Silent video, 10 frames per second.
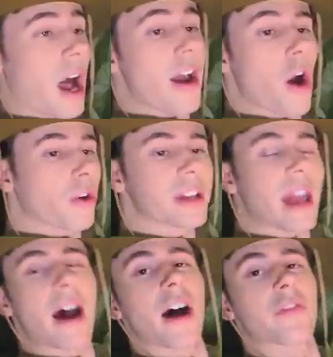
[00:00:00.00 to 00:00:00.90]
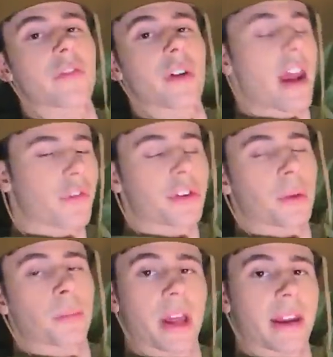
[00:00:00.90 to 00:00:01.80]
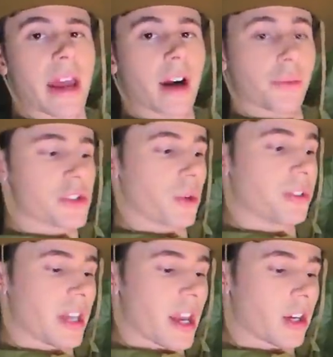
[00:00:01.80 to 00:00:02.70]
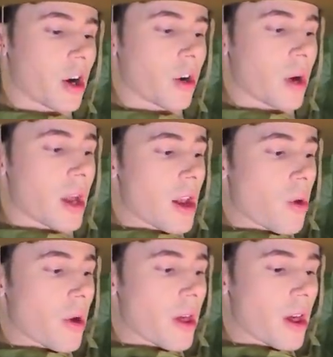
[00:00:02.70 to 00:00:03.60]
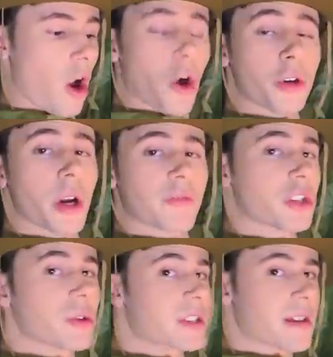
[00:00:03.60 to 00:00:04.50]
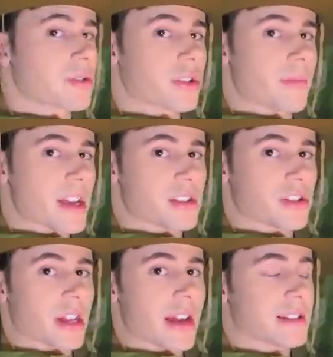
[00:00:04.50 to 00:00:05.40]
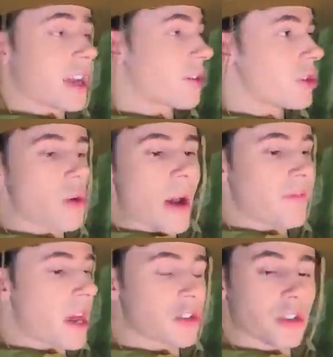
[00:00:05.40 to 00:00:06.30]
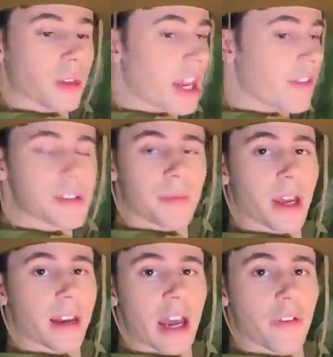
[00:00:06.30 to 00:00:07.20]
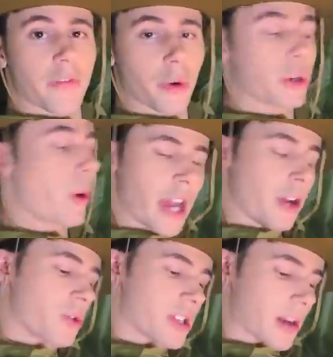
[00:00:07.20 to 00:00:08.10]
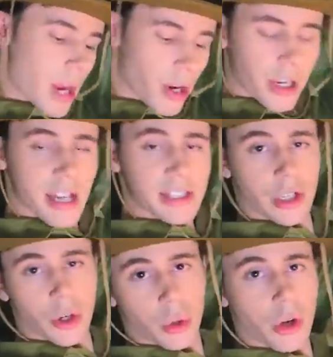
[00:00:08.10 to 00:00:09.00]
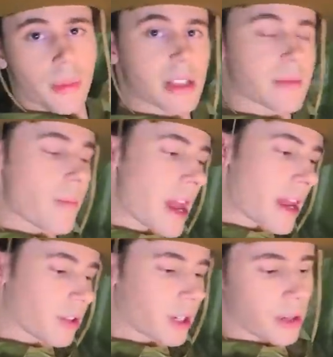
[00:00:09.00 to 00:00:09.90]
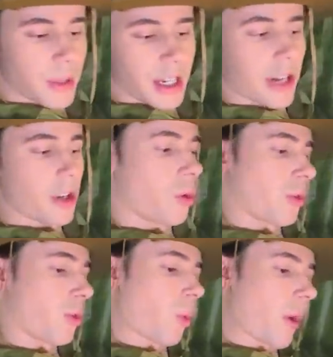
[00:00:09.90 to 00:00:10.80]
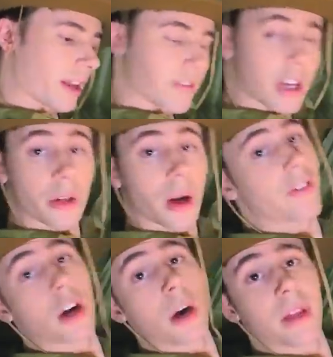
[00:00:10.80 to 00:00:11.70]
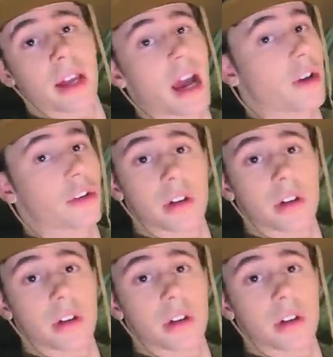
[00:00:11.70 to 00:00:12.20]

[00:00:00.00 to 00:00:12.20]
I already have everything planned out. So, Diego, all you have to do is answer the message that I send you, and then your life is planned out for you. I know who's going to marry us. I know who our best men are going to be. I know the wedding venue. I have it all planned out.